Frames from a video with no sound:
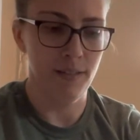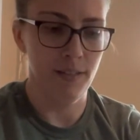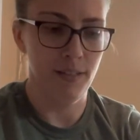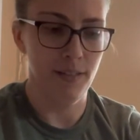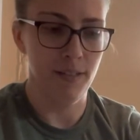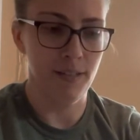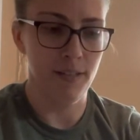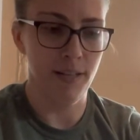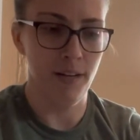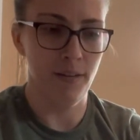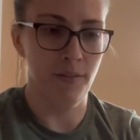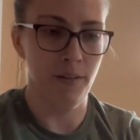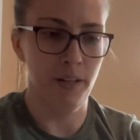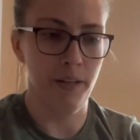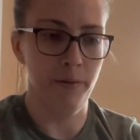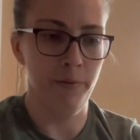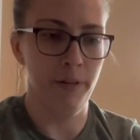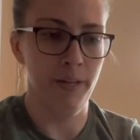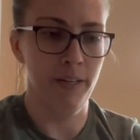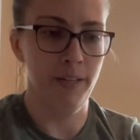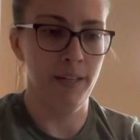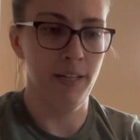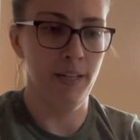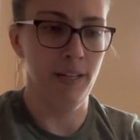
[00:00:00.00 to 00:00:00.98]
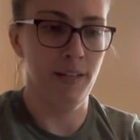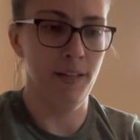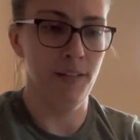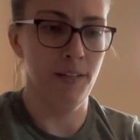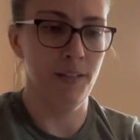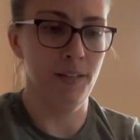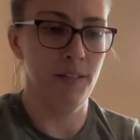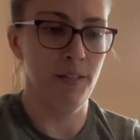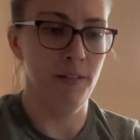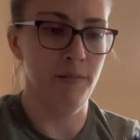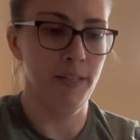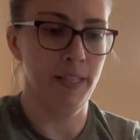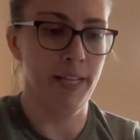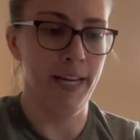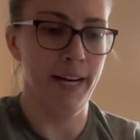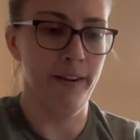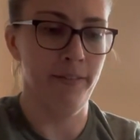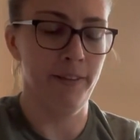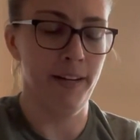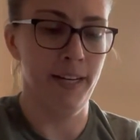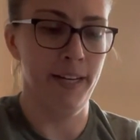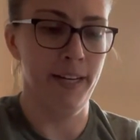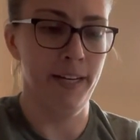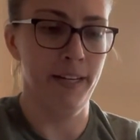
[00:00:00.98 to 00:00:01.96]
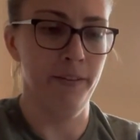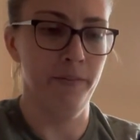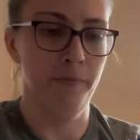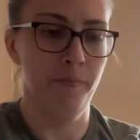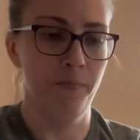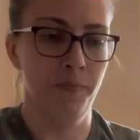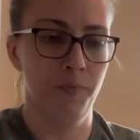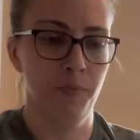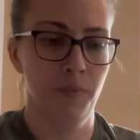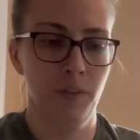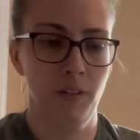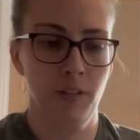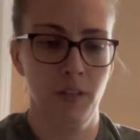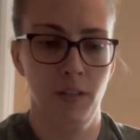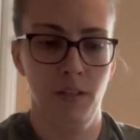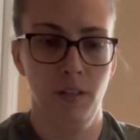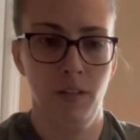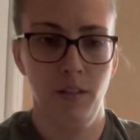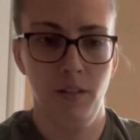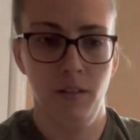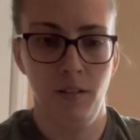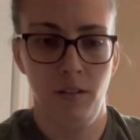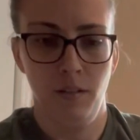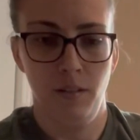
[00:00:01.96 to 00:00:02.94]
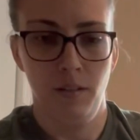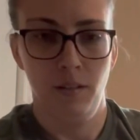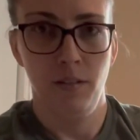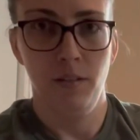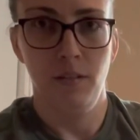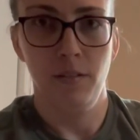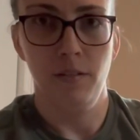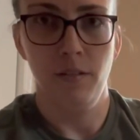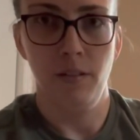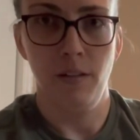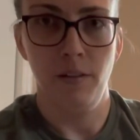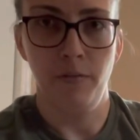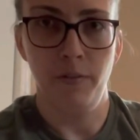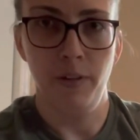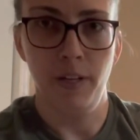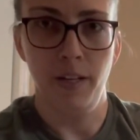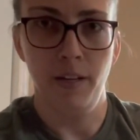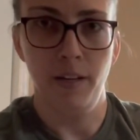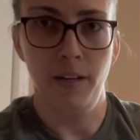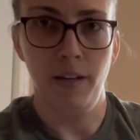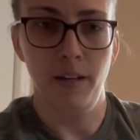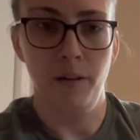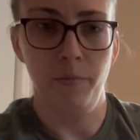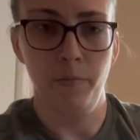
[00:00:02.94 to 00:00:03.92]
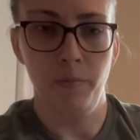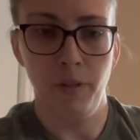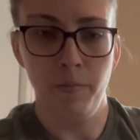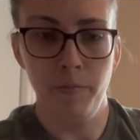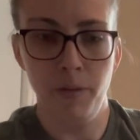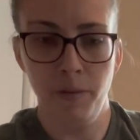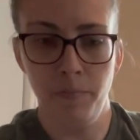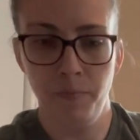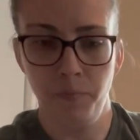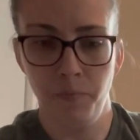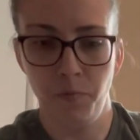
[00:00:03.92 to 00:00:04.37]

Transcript: he's not really wanting anything to do with that right now. Let's see if we can get him. Come here.